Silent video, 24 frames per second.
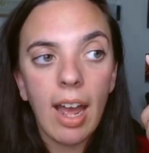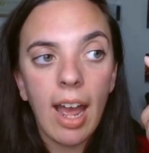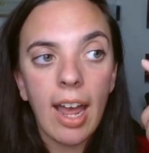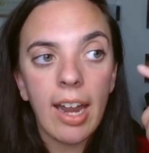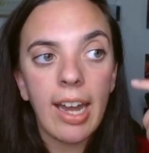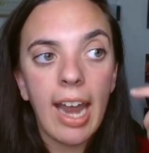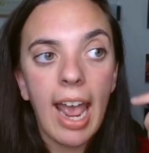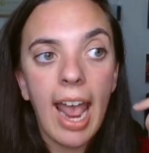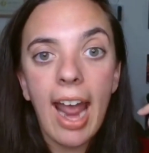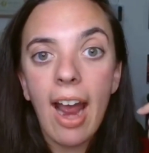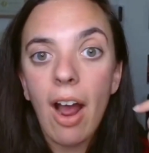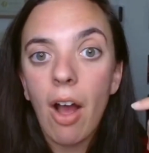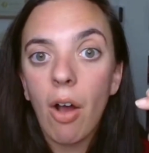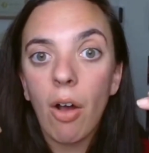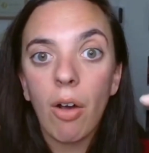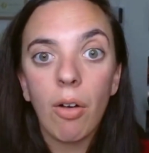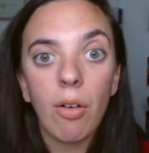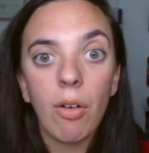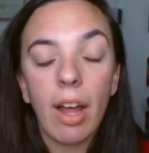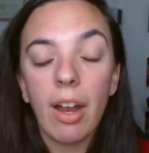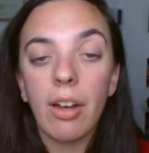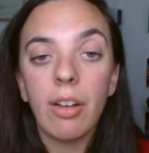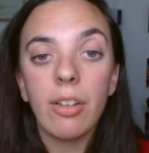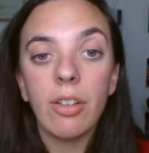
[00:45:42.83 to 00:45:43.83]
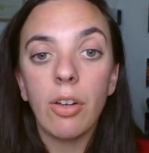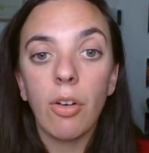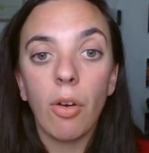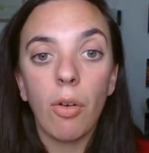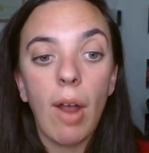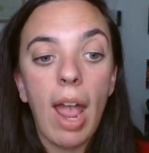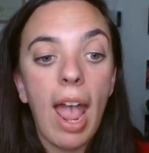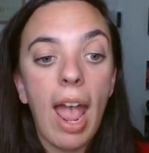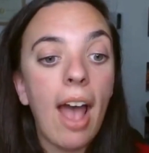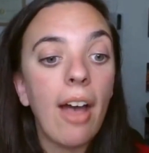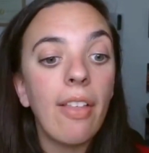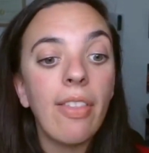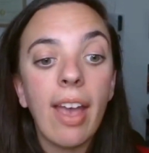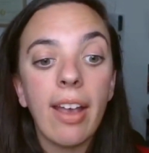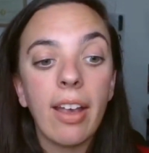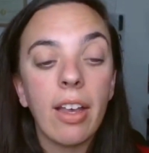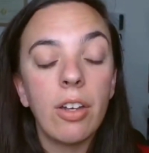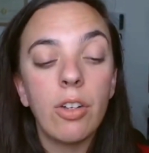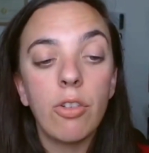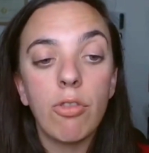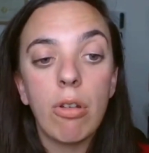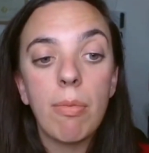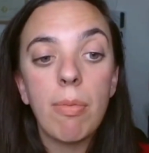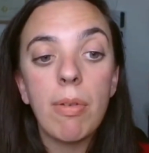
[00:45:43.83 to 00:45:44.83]
and how that
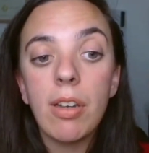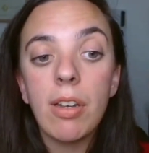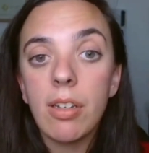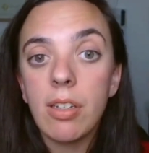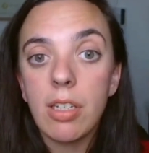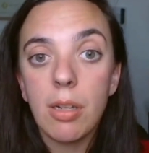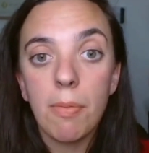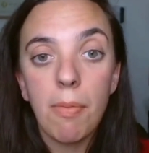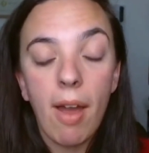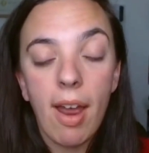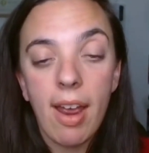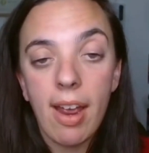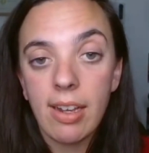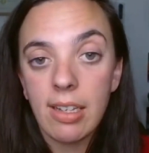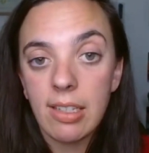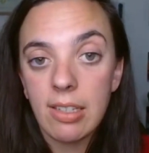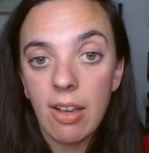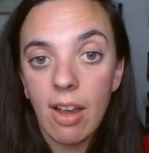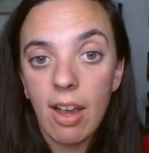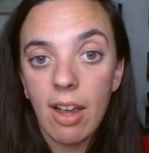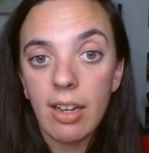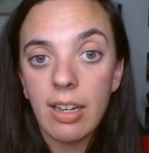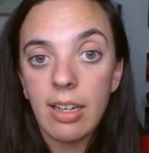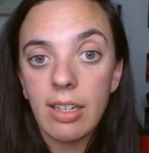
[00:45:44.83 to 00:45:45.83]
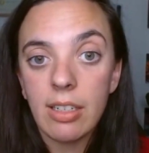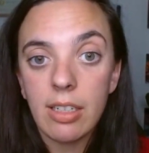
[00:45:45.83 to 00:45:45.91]
contributed to my anxiety,